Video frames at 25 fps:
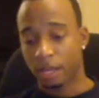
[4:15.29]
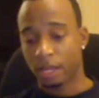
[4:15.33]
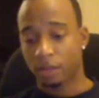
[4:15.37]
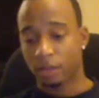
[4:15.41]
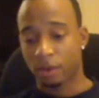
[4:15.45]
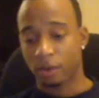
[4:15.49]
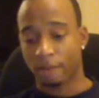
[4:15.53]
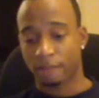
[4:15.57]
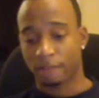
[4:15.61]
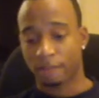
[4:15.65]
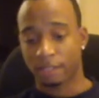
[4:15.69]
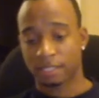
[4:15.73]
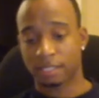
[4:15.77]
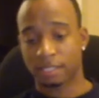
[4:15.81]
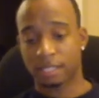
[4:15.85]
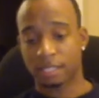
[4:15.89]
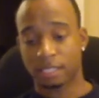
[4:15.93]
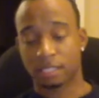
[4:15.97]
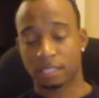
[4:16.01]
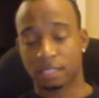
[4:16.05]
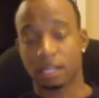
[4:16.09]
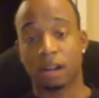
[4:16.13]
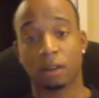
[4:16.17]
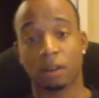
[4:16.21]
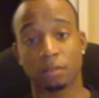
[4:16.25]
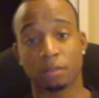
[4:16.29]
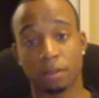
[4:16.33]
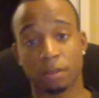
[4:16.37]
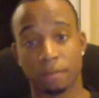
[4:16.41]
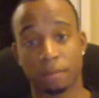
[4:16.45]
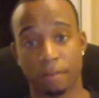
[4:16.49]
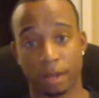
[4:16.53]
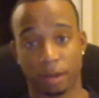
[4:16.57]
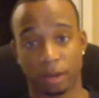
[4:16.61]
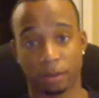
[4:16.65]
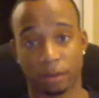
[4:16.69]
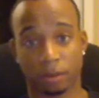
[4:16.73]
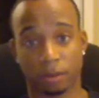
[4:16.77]
You have the sea salt in the
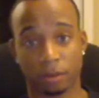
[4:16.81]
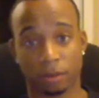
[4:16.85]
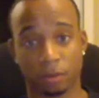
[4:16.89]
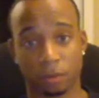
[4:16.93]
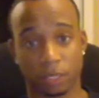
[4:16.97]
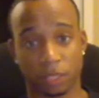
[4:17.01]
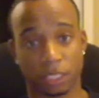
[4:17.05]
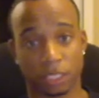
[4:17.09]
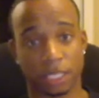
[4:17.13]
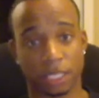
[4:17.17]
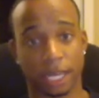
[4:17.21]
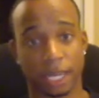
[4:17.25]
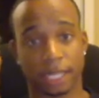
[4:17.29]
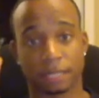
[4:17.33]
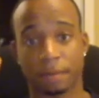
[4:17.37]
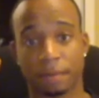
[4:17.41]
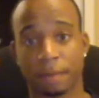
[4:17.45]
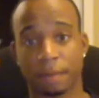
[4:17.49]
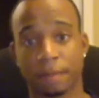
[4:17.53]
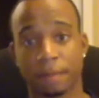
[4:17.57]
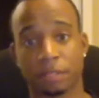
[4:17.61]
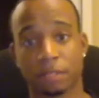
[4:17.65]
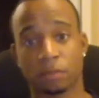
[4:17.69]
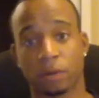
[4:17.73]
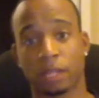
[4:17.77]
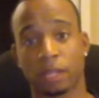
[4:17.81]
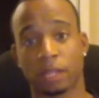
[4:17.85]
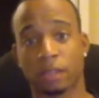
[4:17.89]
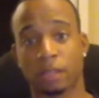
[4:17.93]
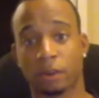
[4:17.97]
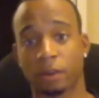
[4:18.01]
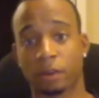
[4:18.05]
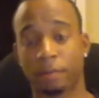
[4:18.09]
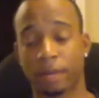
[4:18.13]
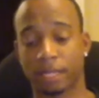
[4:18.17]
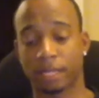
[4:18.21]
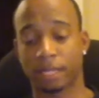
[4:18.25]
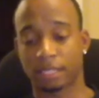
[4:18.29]
middle, which takes maybe
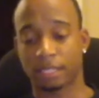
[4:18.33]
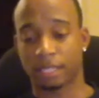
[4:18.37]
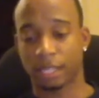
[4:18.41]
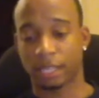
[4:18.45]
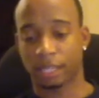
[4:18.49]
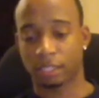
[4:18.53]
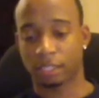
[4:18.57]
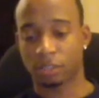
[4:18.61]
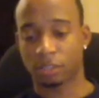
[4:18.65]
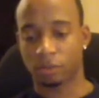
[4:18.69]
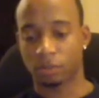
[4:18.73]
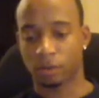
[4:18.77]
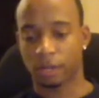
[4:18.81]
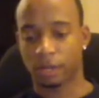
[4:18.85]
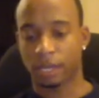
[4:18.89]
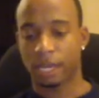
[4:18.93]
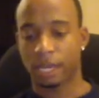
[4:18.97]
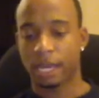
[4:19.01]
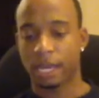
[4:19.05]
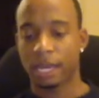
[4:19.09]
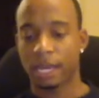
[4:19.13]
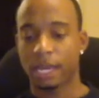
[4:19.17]
20-30 minutes to get to it.